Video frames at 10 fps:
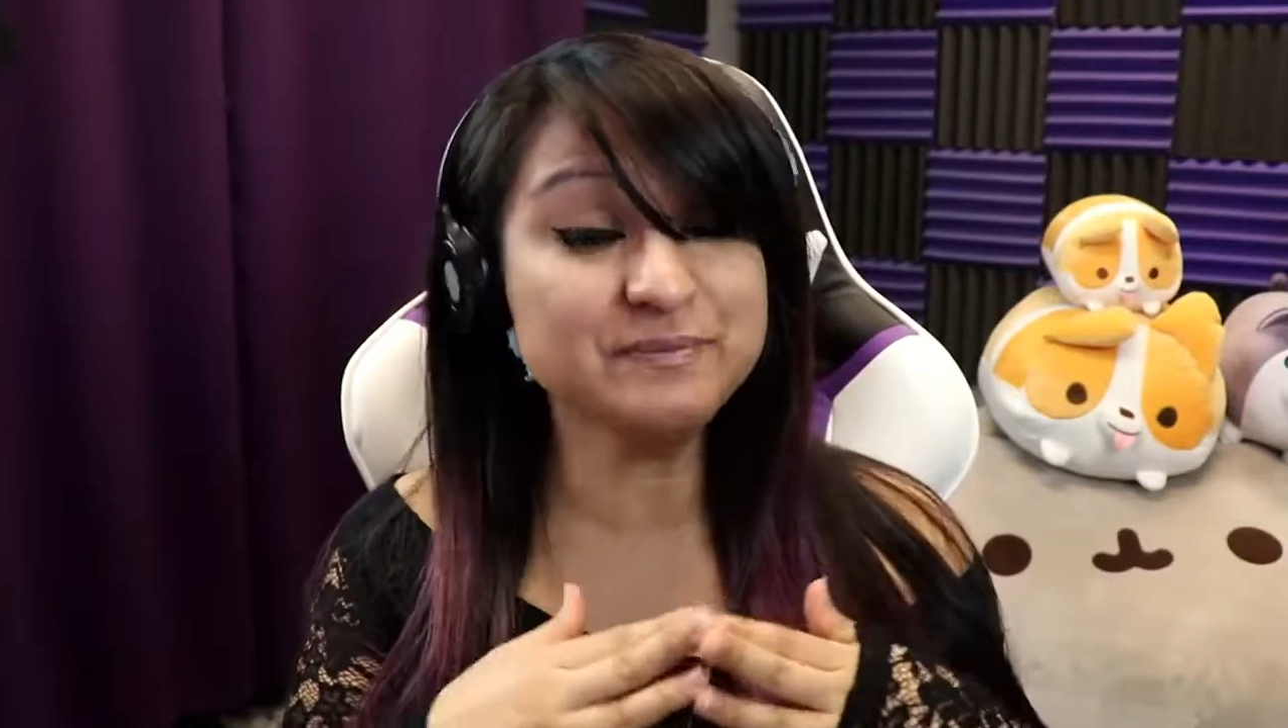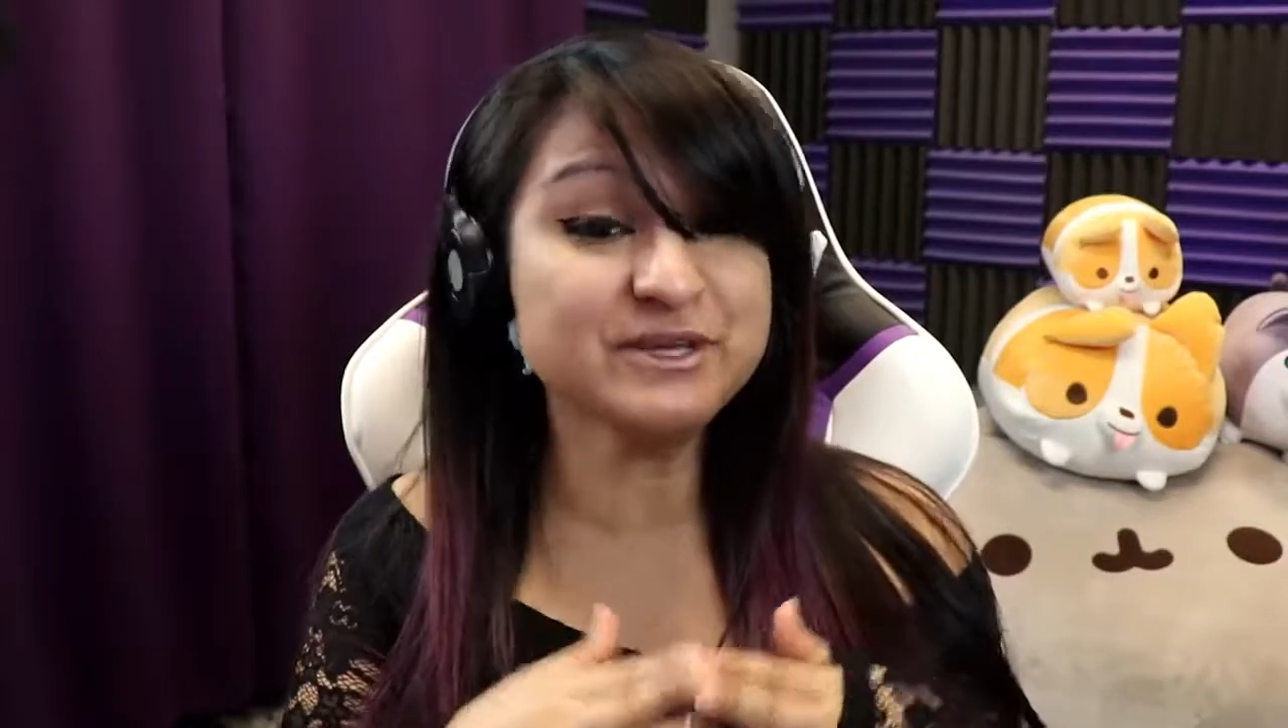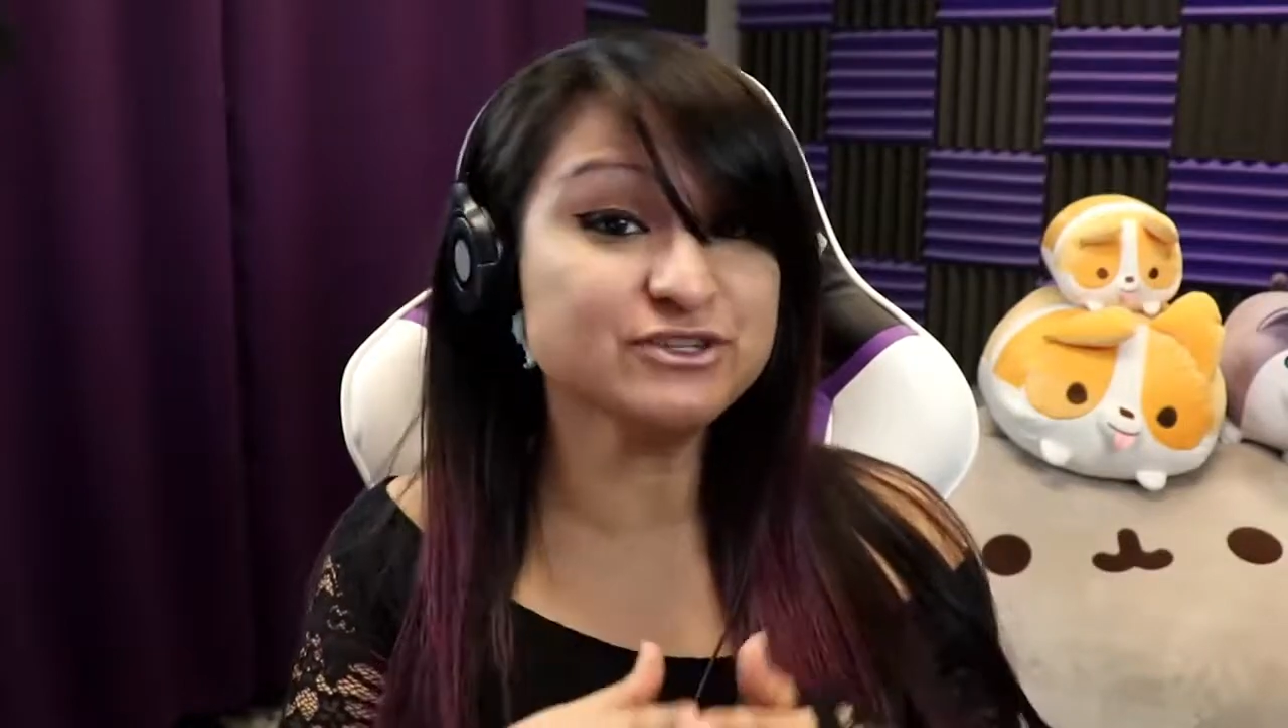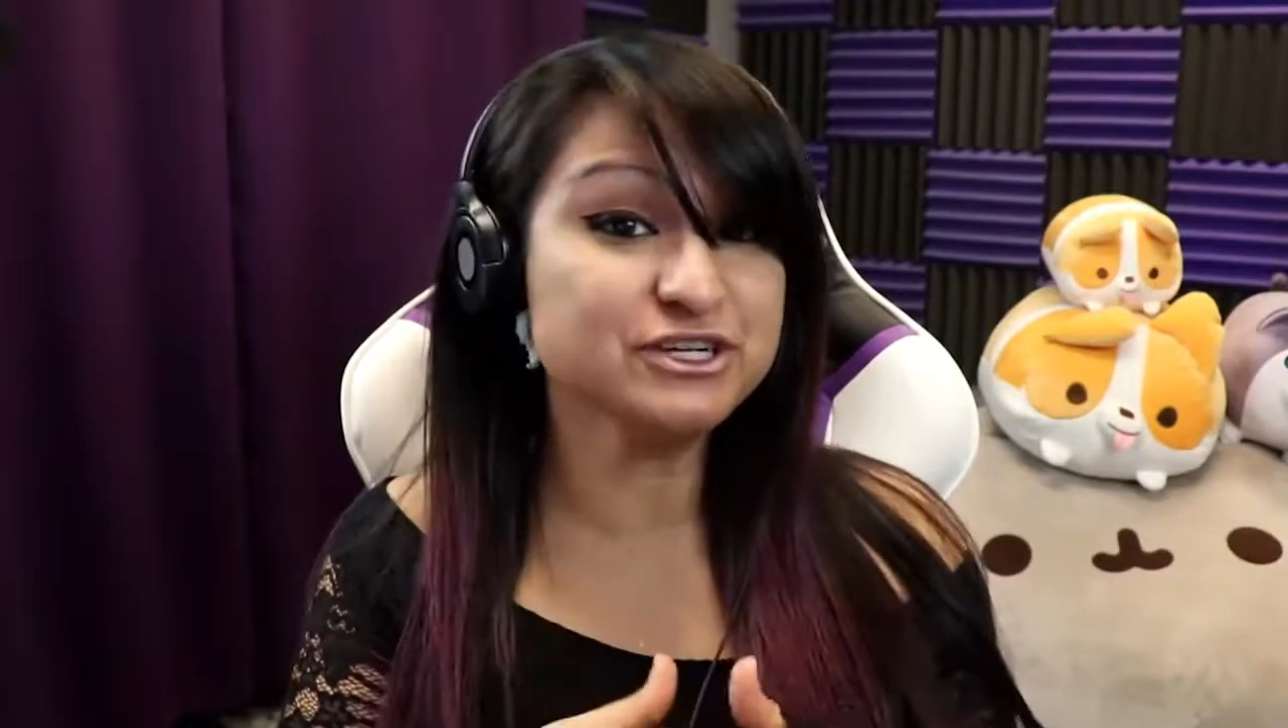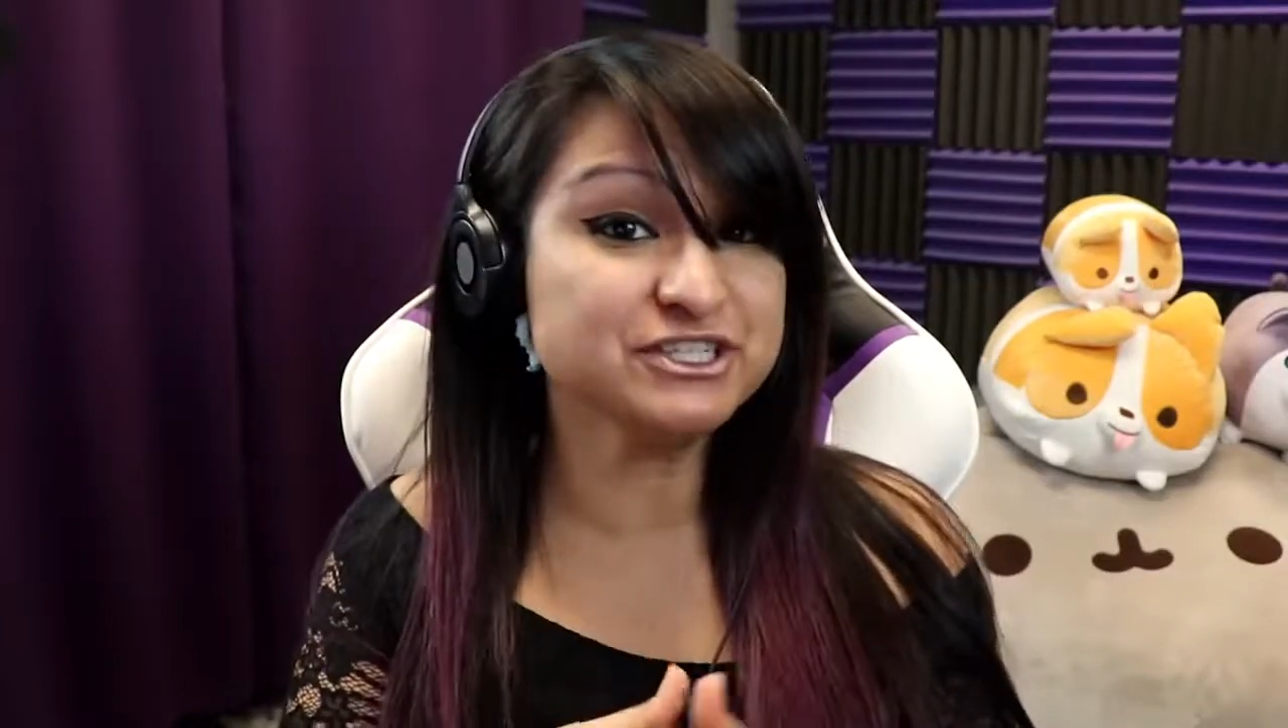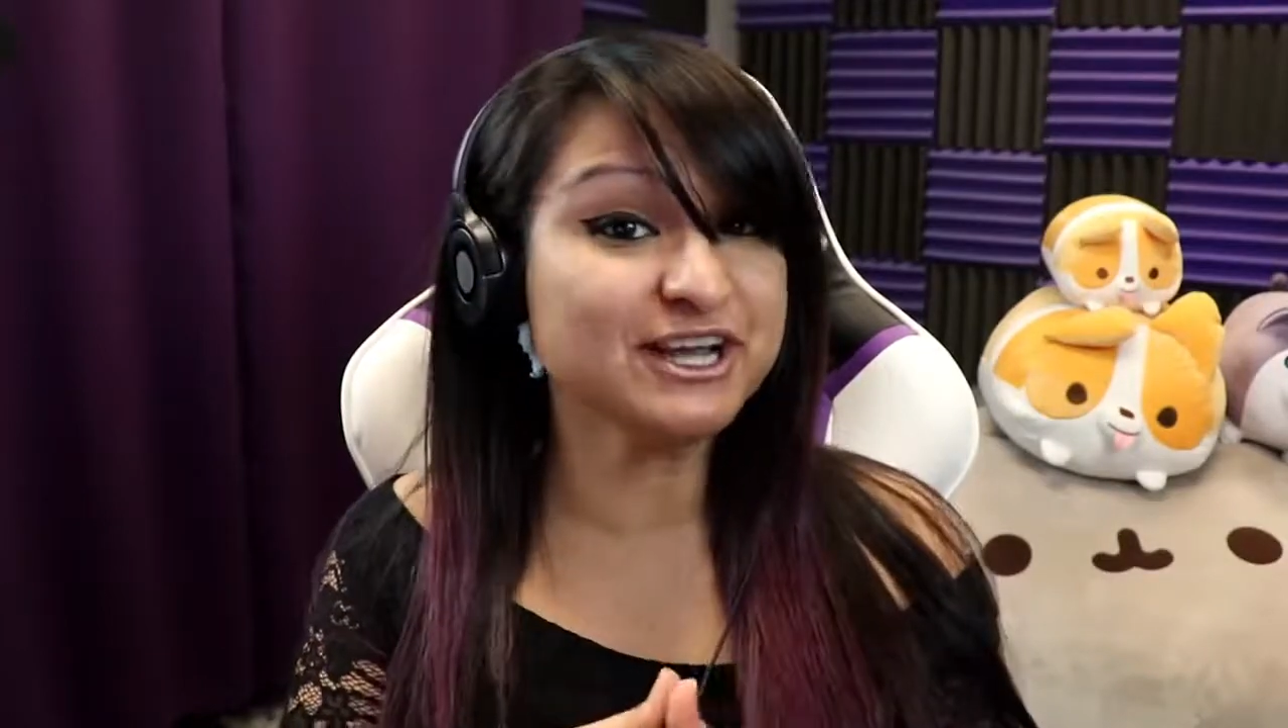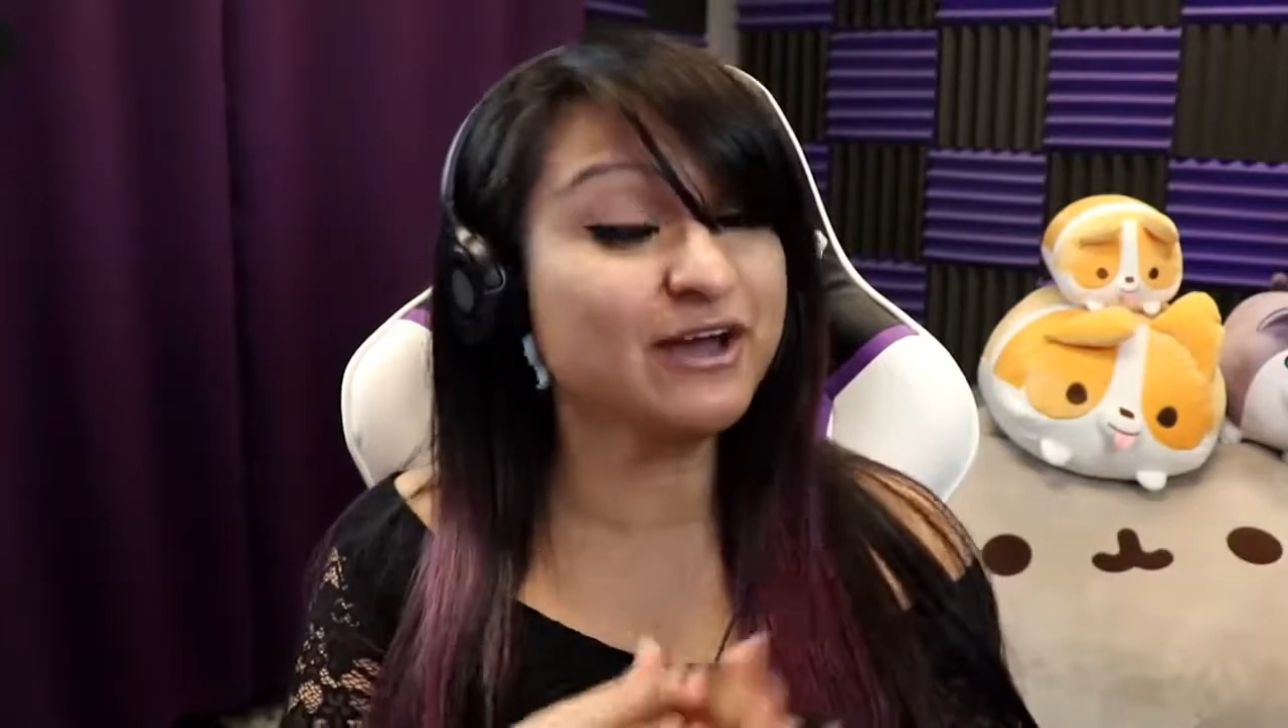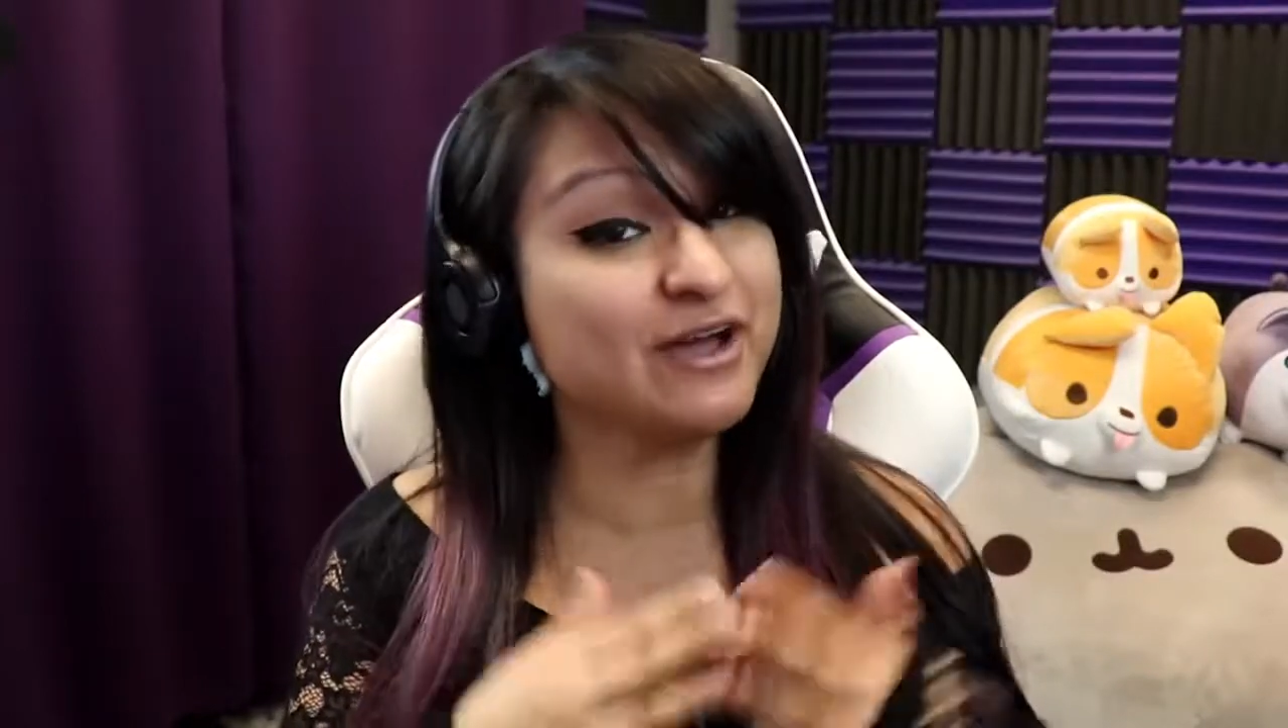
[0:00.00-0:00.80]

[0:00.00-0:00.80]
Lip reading: be sure to check out